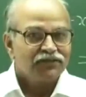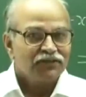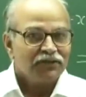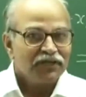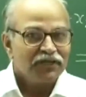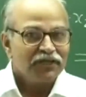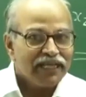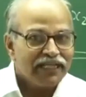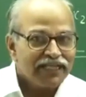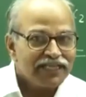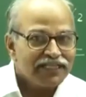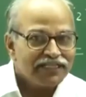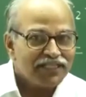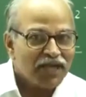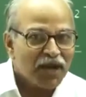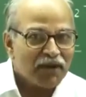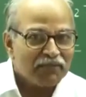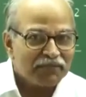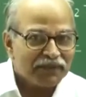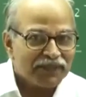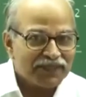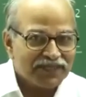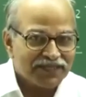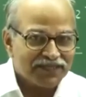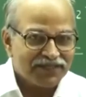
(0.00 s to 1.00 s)
So, here is the
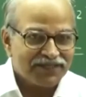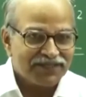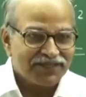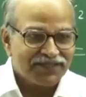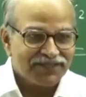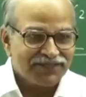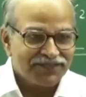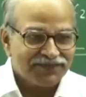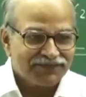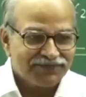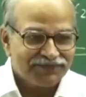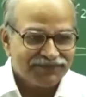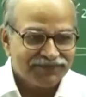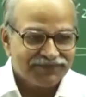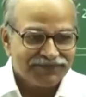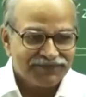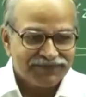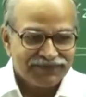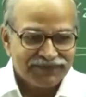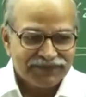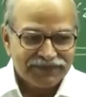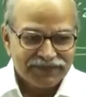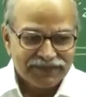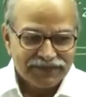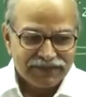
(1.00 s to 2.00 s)
apparatus.
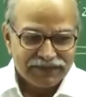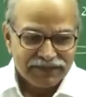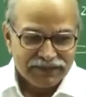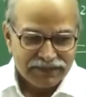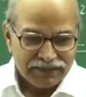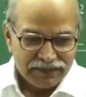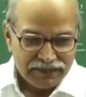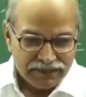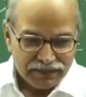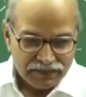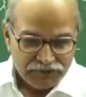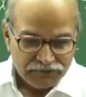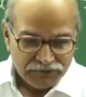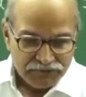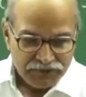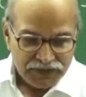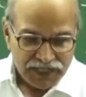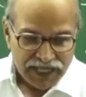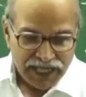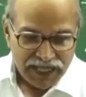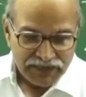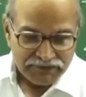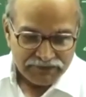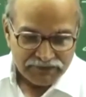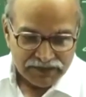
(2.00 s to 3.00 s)
We
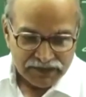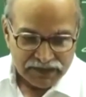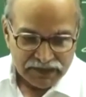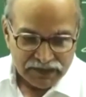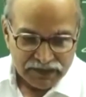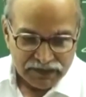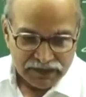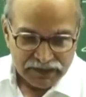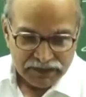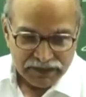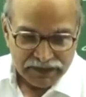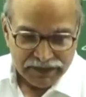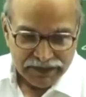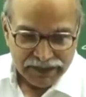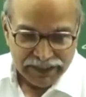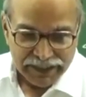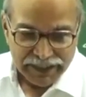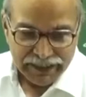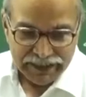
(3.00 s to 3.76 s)
have a